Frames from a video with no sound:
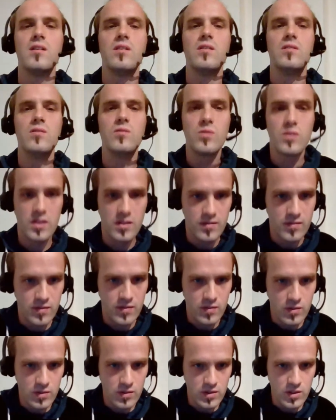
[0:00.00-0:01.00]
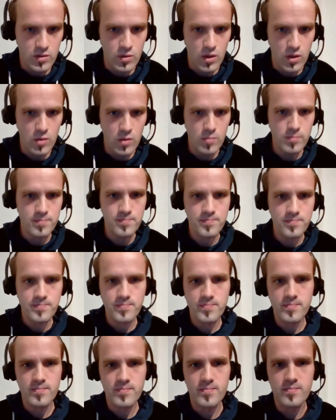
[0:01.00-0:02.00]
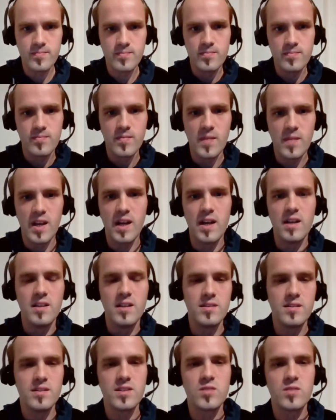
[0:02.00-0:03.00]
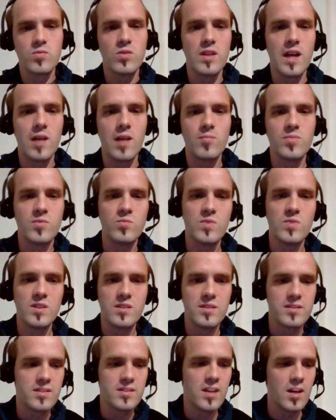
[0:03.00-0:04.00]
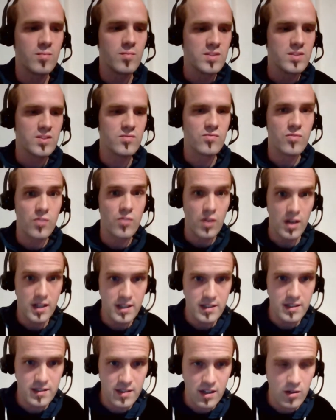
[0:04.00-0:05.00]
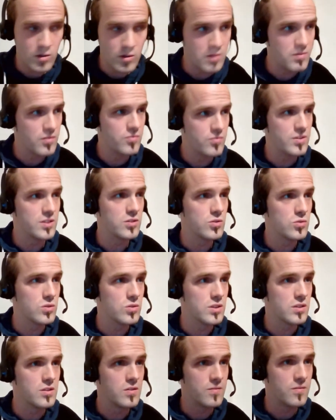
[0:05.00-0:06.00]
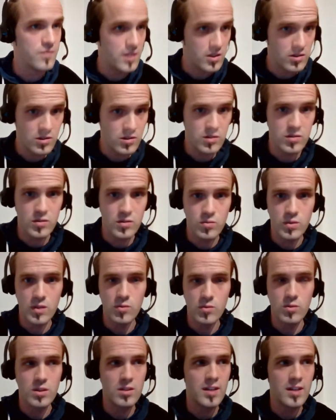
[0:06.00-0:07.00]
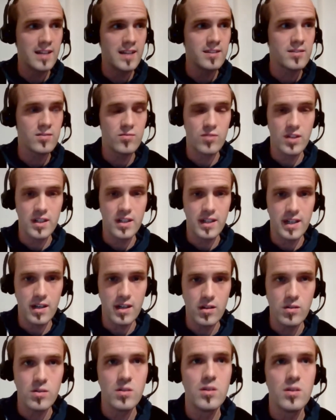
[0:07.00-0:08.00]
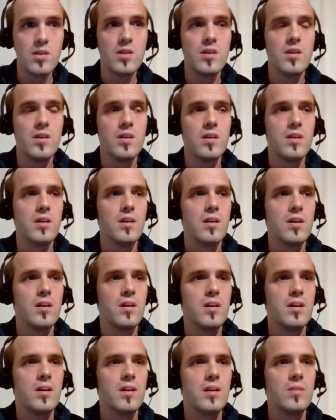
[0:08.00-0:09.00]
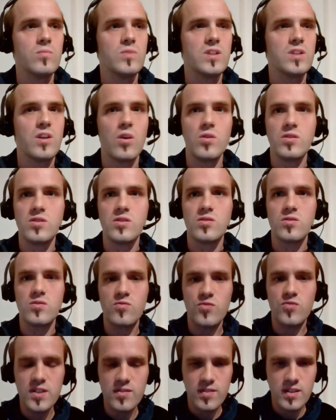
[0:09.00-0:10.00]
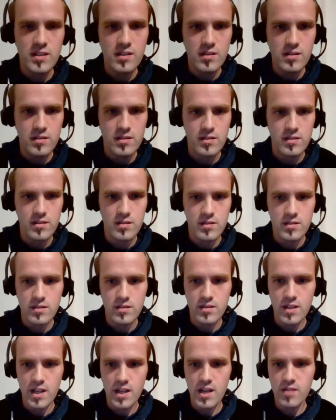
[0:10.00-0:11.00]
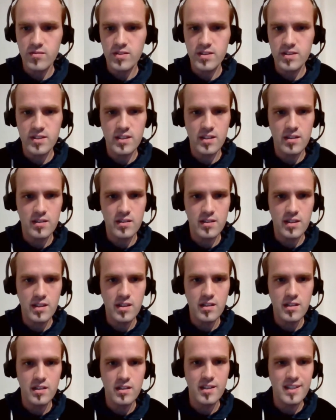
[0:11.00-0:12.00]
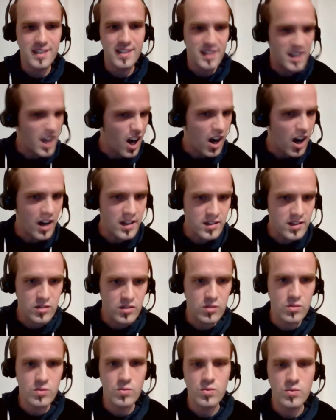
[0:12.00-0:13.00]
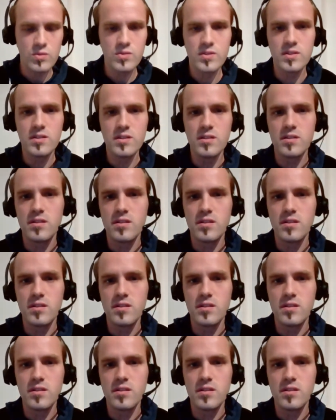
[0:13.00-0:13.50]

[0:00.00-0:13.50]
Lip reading: looking for a new home, and this will happen when the time is right. However, we're doing very good where we're at right now. We're going to the river every single day in the ice cold water.